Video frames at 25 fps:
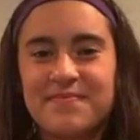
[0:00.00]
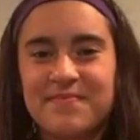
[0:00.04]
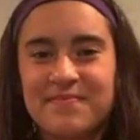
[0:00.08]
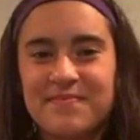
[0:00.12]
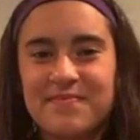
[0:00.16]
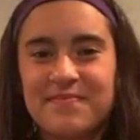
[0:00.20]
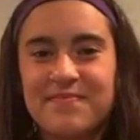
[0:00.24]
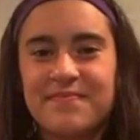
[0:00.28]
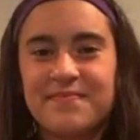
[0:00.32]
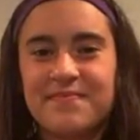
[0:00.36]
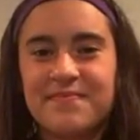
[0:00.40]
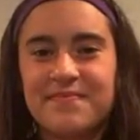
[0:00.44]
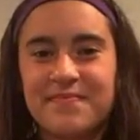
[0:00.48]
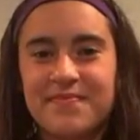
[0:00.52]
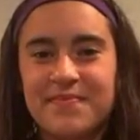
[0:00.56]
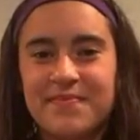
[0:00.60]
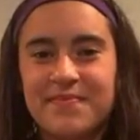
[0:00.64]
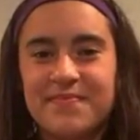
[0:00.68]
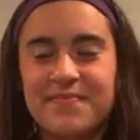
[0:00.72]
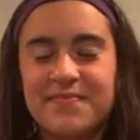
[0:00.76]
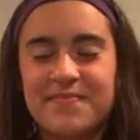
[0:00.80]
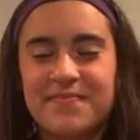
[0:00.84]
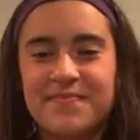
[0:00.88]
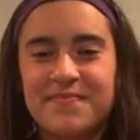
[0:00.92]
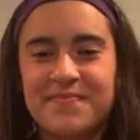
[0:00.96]

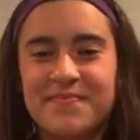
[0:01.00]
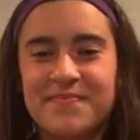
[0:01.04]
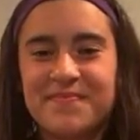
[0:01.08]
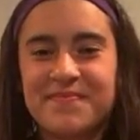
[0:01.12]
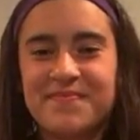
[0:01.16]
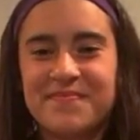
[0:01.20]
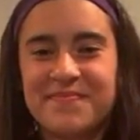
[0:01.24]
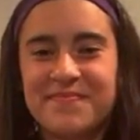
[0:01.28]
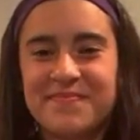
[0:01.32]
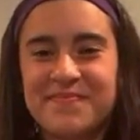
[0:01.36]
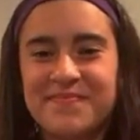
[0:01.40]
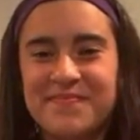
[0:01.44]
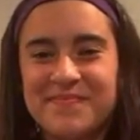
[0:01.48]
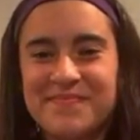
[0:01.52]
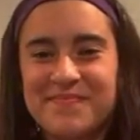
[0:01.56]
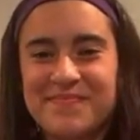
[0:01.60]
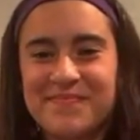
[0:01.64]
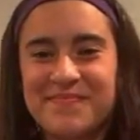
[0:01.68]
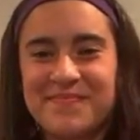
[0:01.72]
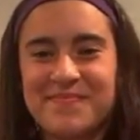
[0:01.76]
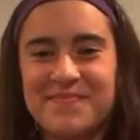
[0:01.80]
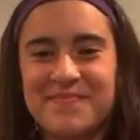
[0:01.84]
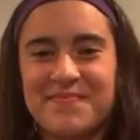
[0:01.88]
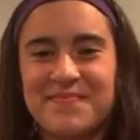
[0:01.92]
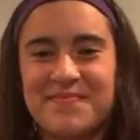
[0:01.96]

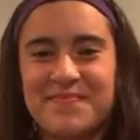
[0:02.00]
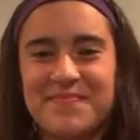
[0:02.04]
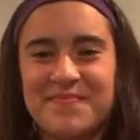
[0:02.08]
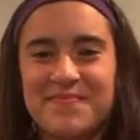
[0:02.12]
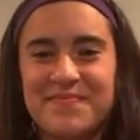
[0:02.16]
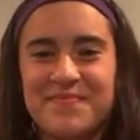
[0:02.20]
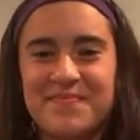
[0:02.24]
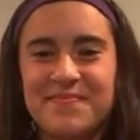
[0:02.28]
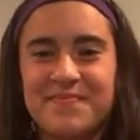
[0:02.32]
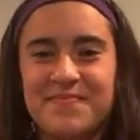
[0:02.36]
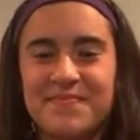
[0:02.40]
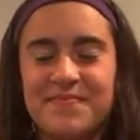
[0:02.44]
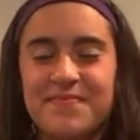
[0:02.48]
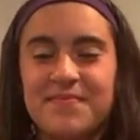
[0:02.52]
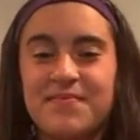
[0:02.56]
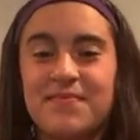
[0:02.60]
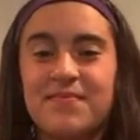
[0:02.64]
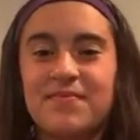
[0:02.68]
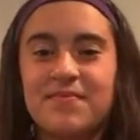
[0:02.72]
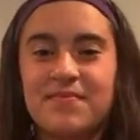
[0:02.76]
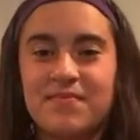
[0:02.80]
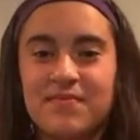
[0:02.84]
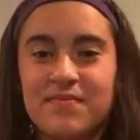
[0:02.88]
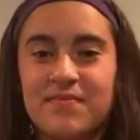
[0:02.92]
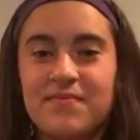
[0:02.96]

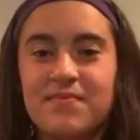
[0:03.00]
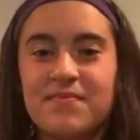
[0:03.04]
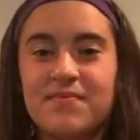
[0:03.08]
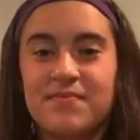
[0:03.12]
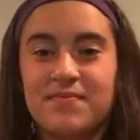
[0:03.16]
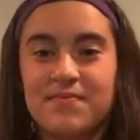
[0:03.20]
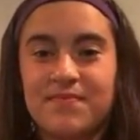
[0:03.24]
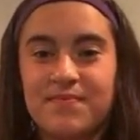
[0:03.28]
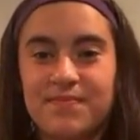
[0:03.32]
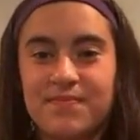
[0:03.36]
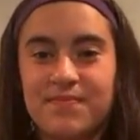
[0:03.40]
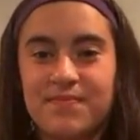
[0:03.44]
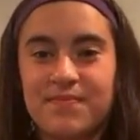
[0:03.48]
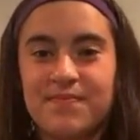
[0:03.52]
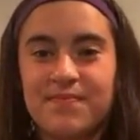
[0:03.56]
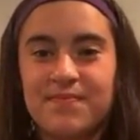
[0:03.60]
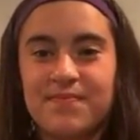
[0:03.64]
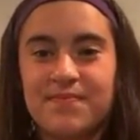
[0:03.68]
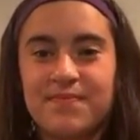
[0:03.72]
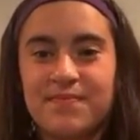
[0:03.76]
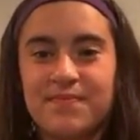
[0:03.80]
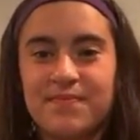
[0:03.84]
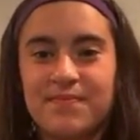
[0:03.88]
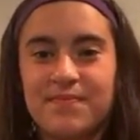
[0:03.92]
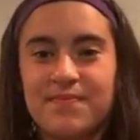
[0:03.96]

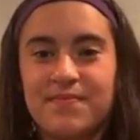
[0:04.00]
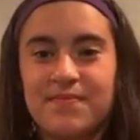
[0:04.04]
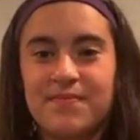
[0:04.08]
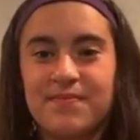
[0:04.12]
[no speech]